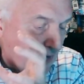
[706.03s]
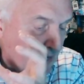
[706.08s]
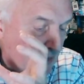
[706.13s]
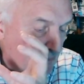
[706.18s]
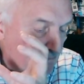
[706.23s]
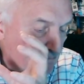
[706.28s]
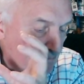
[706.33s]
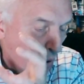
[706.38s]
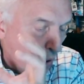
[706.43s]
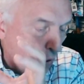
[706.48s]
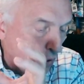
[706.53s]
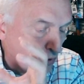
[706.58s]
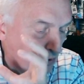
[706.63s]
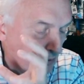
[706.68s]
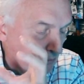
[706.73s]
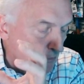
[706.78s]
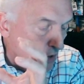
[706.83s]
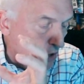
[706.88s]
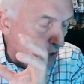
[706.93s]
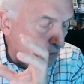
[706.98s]
an
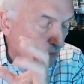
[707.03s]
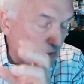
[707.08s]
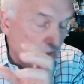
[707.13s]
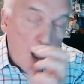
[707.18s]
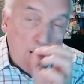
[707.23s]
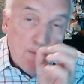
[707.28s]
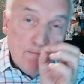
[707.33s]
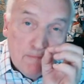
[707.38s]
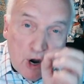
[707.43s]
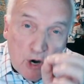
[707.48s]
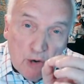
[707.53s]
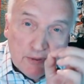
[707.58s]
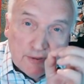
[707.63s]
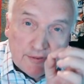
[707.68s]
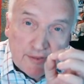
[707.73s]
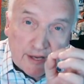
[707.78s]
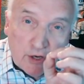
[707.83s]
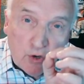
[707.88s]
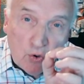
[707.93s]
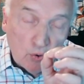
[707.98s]
important moment, a
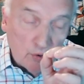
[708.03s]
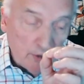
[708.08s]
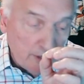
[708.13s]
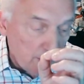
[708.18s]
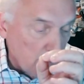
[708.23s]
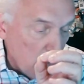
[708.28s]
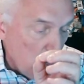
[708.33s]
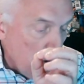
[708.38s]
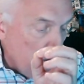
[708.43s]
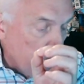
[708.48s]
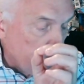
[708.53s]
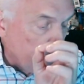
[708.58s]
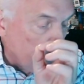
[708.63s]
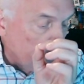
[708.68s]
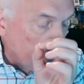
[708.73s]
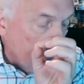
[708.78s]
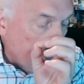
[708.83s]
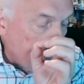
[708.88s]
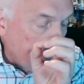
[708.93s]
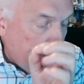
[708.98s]
moment they called it,
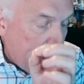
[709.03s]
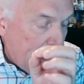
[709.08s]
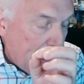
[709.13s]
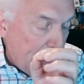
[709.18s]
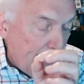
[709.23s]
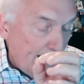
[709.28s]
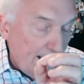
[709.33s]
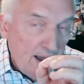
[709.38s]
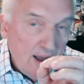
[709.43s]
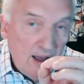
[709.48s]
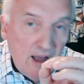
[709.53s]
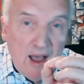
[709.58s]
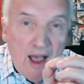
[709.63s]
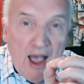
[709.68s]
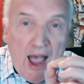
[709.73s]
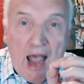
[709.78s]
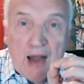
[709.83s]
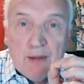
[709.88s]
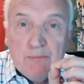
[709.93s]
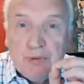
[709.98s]
for repair
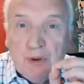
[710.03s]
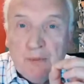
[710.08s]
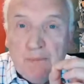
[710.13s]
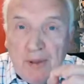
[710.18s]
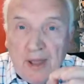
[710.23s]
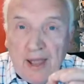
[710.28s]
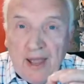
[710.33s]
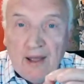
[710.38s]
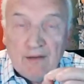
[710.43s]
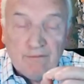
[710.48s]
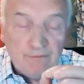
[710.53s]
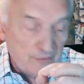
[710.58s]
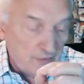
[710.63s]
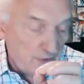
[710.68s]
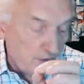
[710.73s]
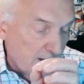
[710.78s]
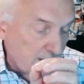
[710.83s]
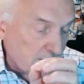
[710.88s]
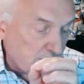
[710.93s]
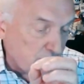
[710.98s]
and prepare
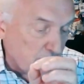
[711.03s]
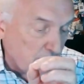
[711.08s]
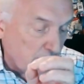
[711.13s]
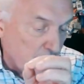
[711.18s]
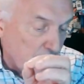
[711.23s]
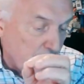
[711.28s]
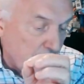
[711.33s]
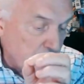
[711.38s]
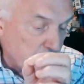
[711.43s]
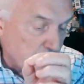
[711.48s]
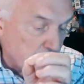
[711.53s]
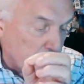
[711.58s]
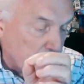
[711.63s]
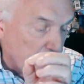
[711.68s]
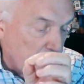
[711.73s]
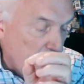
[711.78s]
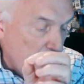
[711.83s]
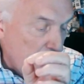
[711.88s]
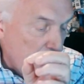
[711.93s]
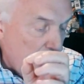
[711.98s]
for the next
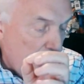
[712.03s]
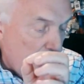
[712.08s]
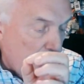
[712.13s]
generation.